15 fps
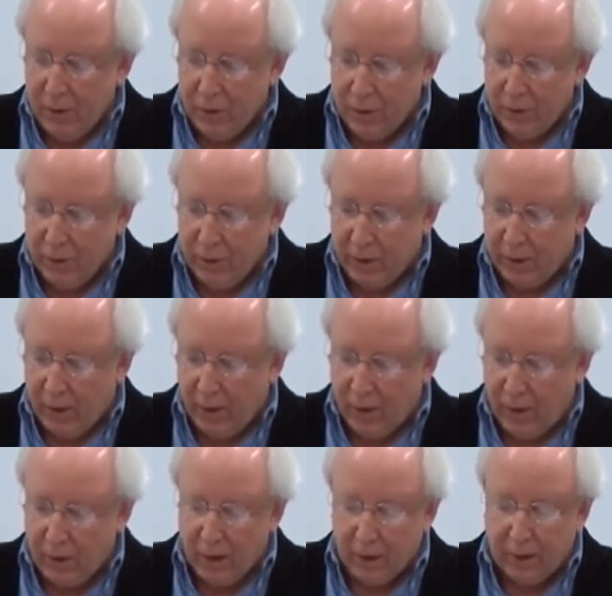turned it
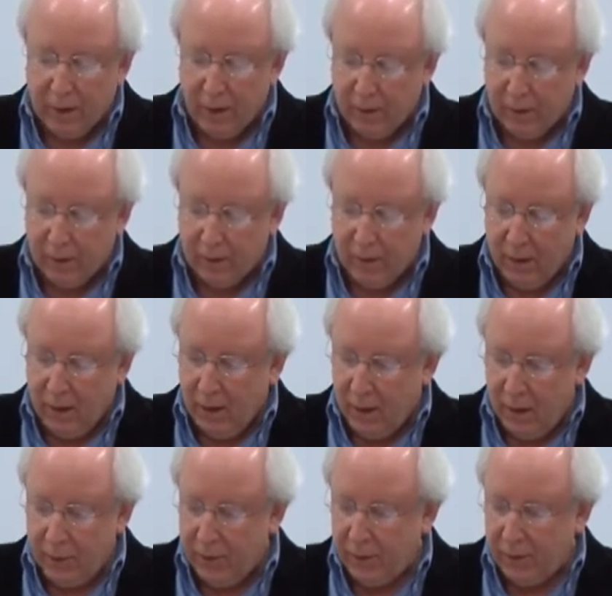all a color
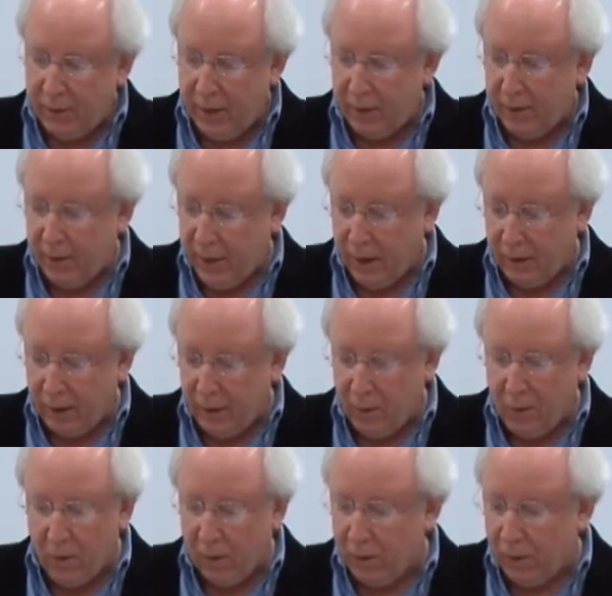other than yellow
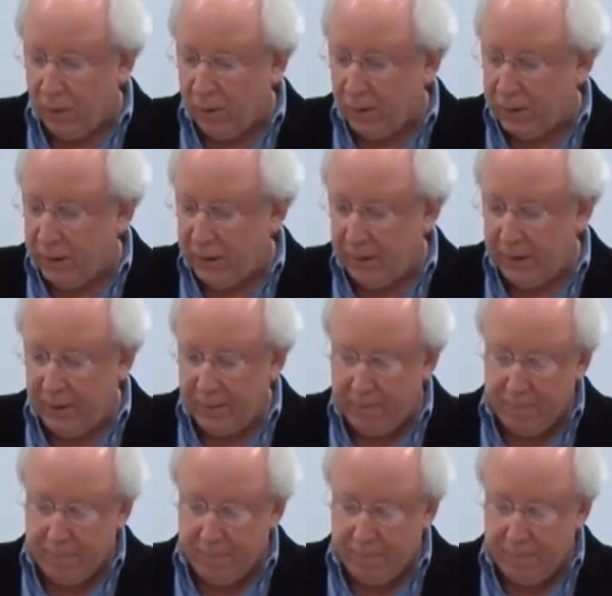or golden.